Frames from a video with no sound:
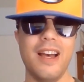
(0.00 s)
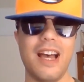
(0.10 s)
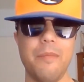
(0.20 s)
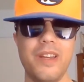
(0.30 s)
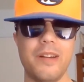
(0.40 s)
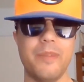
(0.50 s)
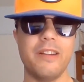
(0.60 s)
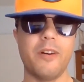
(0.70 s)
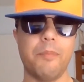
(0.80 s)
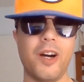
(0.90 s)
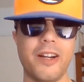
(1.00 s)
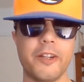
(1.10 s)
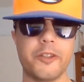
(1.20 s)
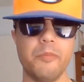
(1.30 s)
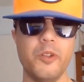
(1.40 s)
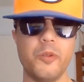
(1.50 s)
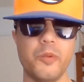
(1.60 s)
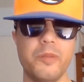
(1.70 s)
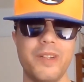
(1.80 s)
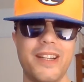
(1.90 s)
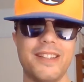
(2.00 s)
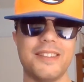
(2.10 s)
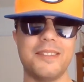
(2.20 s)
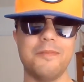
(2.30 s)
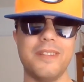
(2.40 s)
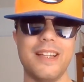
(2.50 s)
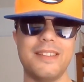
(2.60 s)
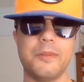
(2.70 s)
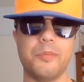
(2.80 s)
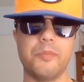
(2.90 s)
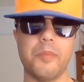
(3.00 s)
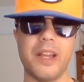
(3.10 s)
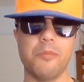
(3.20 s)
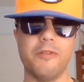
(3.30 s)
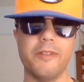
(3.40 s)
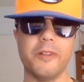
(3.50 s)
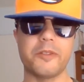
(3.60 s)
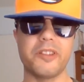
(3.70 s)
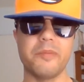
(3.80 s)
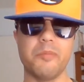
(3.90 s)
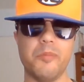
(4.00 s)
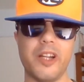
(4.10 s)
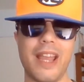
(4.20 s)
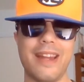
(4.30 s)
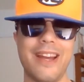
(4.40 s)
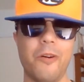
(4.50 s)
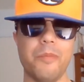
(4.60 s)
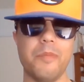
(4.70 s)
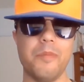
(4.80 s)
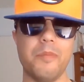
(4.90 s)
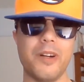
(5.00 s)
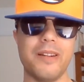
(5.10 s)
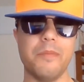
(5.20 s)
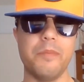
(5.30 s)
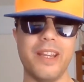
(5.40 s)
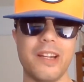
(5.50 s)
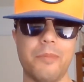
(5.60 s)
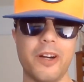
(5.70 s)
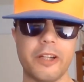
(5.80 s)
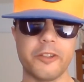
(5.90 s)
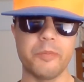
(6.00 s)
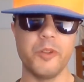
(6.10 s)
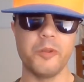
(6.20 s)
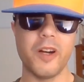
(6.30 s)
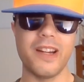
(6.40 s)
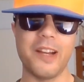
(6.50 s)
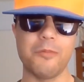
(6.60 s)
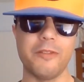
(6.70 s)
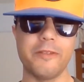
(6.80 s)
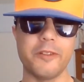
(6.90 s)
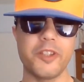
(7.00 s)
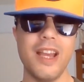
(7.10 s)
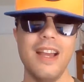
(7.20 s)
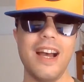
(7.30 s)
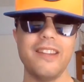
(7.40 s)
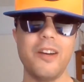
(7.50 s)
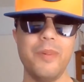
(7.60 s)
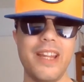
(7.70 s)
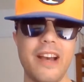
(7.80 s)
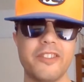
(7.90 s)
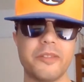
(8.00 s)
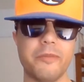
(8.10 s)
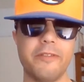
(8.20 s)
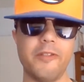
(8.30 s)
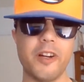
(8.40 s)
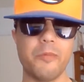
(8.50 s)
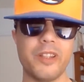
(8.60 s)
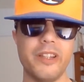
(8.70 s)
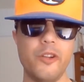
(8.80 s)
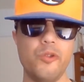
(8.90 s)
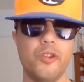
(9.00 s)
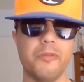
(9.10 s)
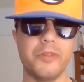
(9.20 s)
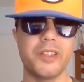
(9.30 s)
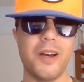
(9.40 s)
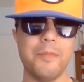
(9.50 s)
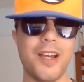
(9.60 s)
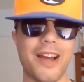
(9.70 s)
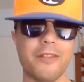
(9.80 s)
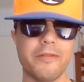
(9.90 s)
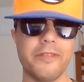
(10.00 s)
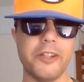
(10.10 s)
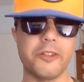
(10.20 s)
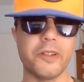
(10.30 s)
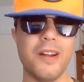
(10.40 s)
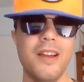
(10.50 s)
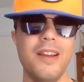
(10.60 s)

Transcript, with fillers: I'm in a bit of a puckish mood because it's April 1st, and you can't help but be in a puckish mood on April 1st. I thought we'd have some fun with the YouTube subtitle feature.